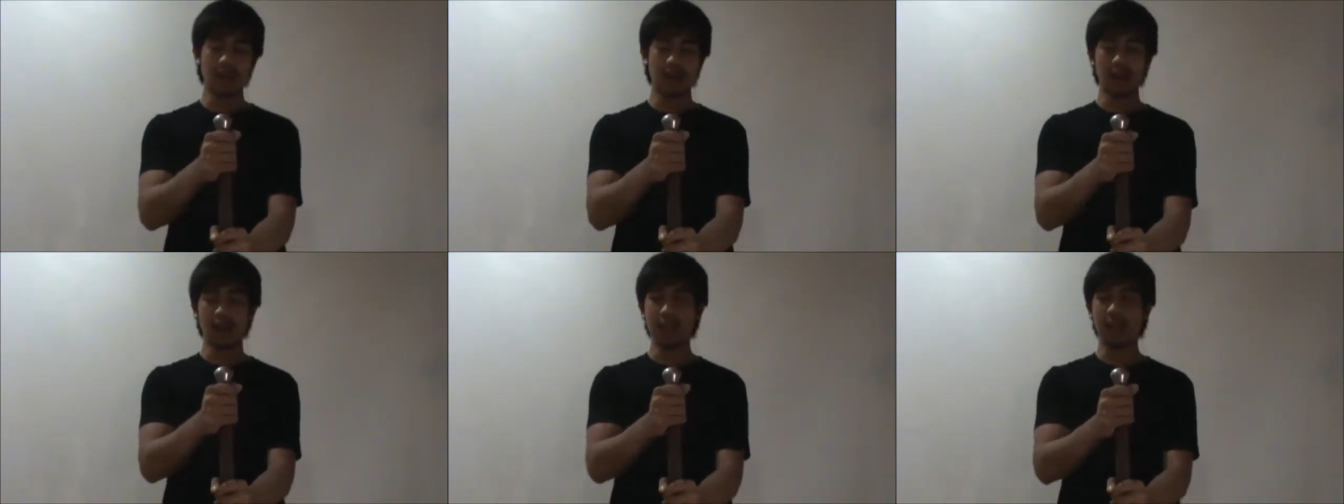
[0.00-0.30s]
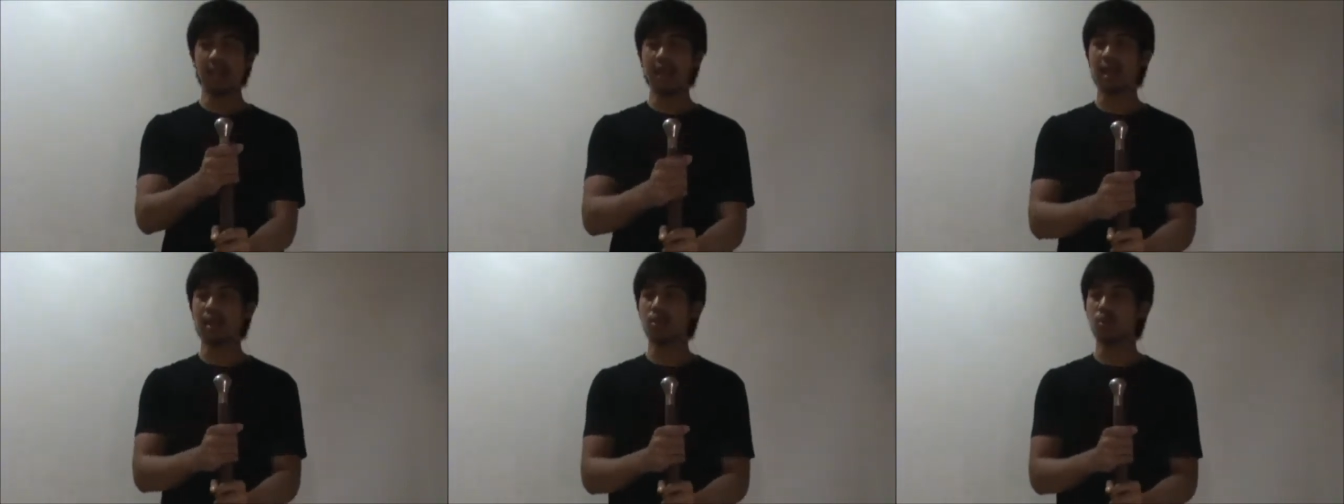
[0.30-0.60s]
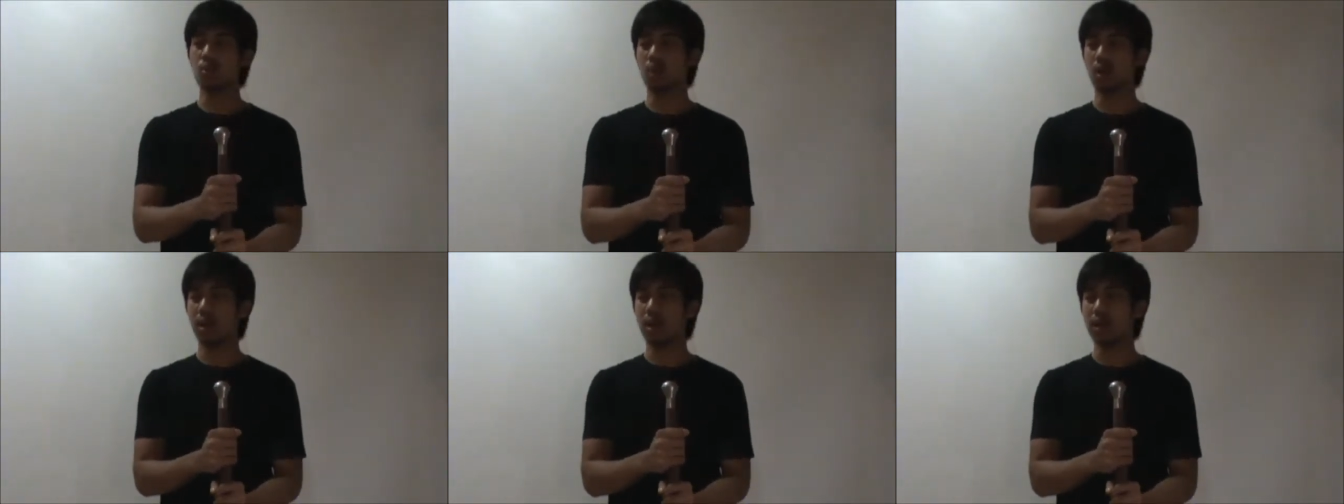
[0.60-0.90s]

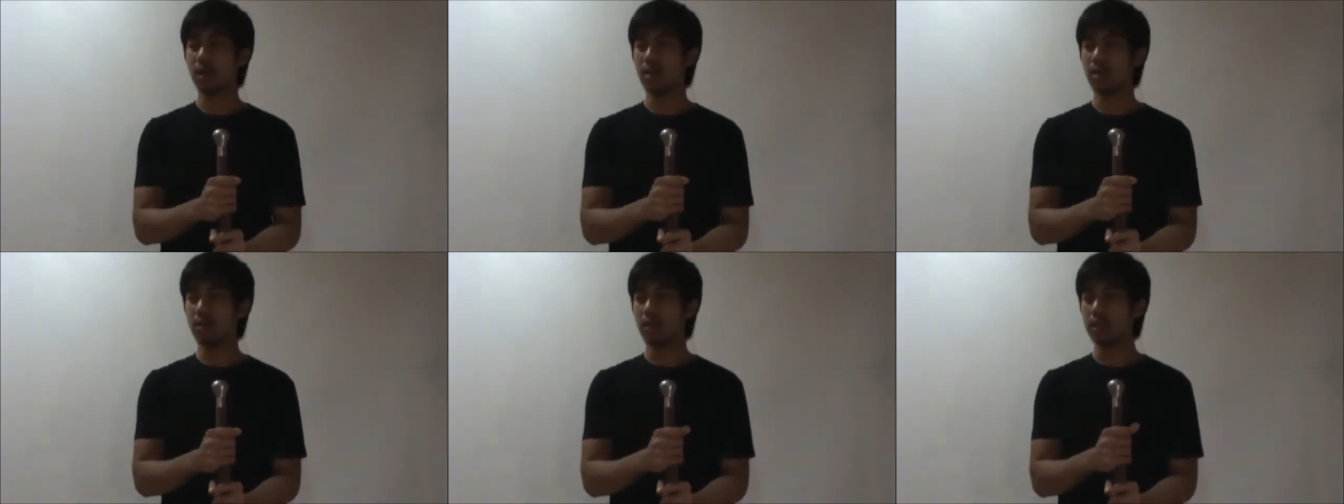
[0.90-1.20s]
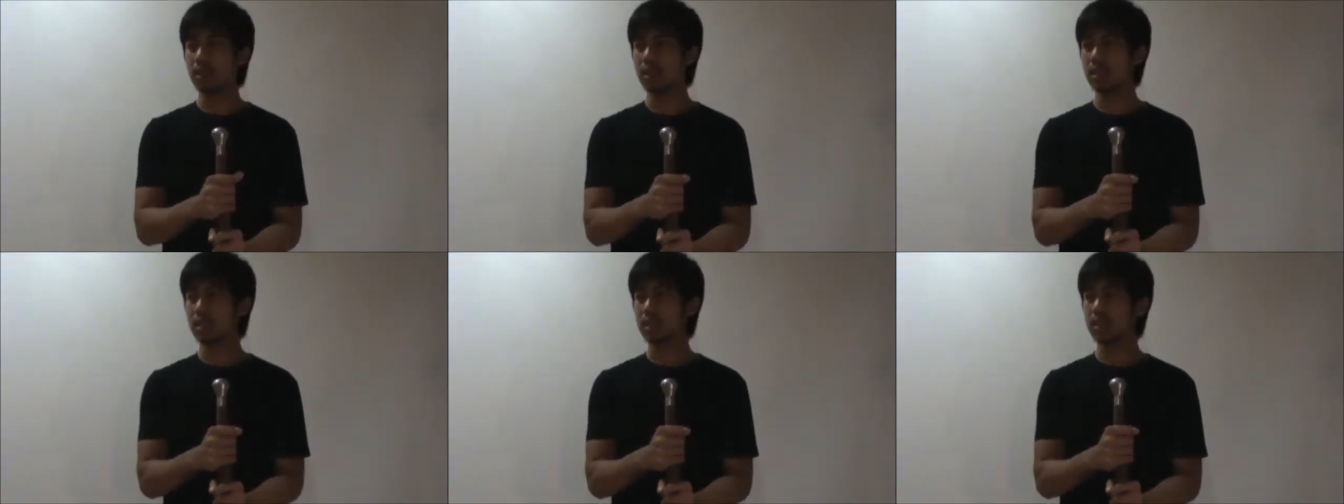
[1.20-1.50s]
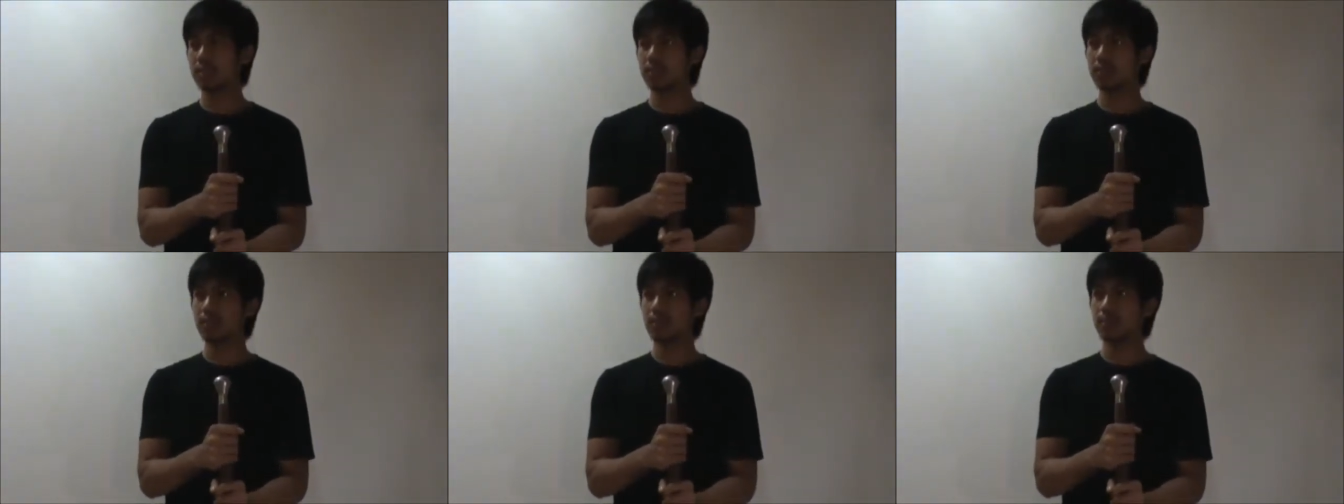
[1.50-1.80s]
That one looks.
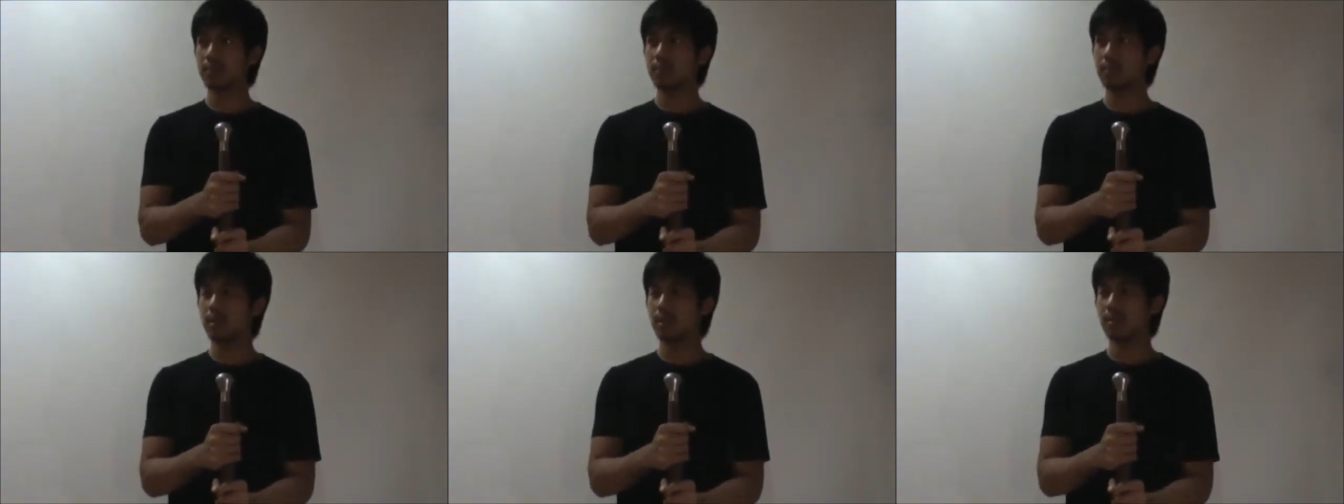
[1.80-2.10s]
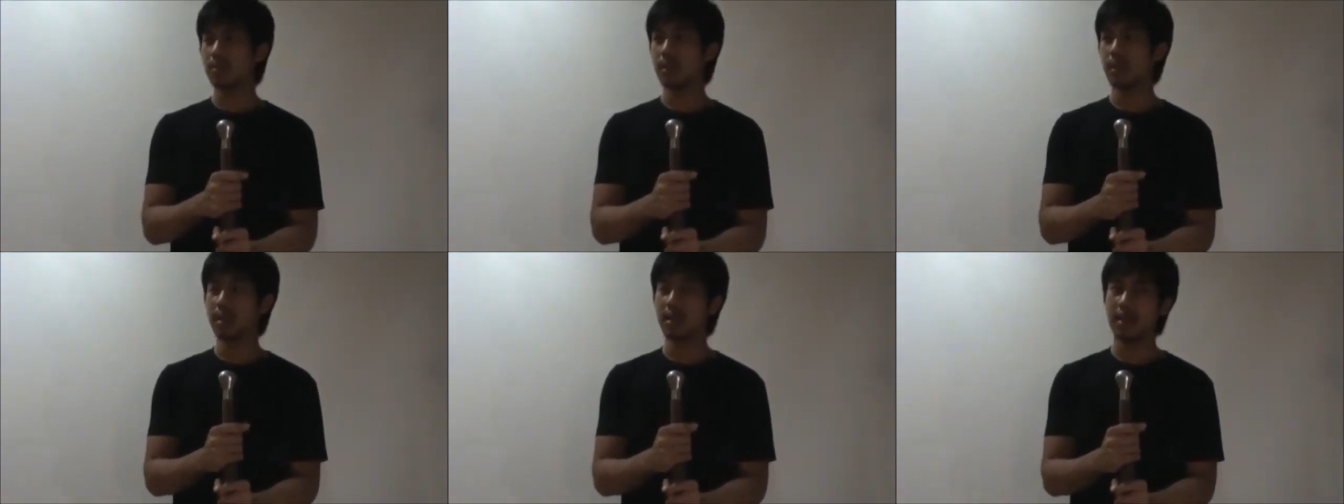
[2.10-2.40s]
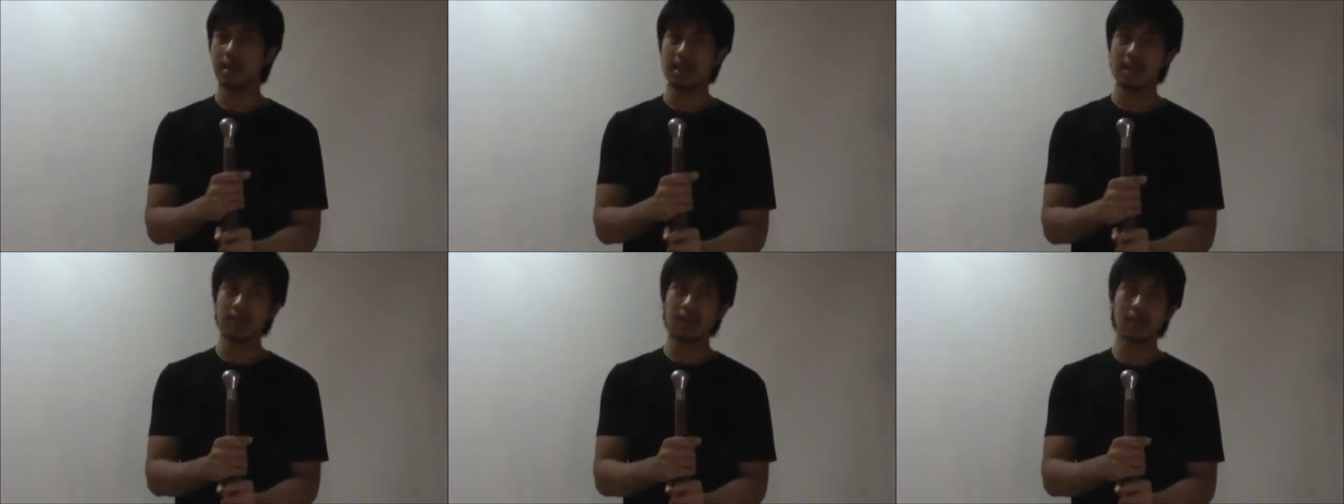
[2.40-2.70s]

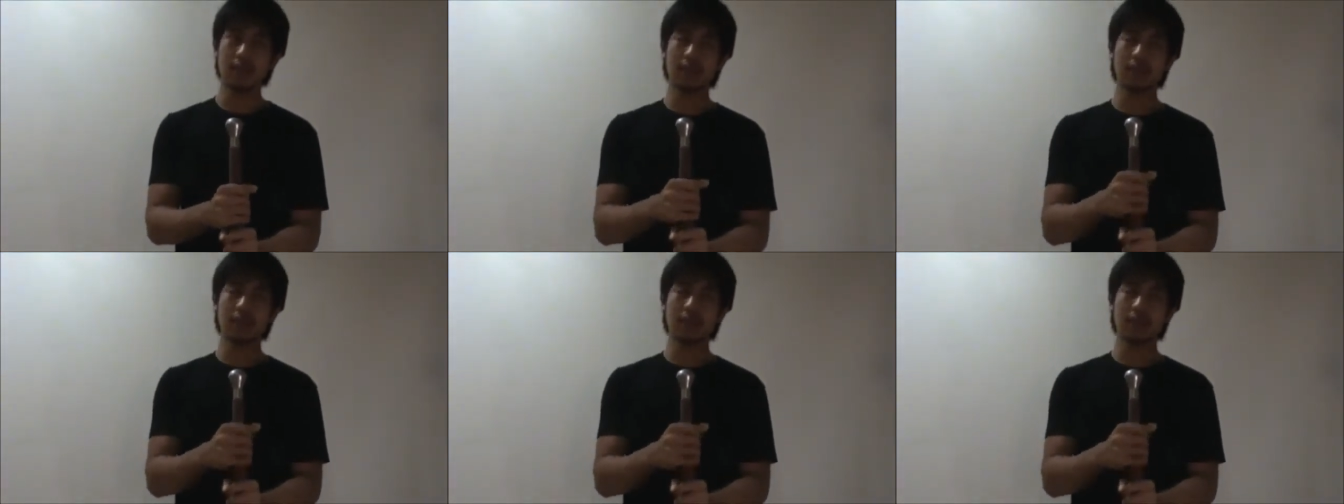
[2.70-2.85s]
If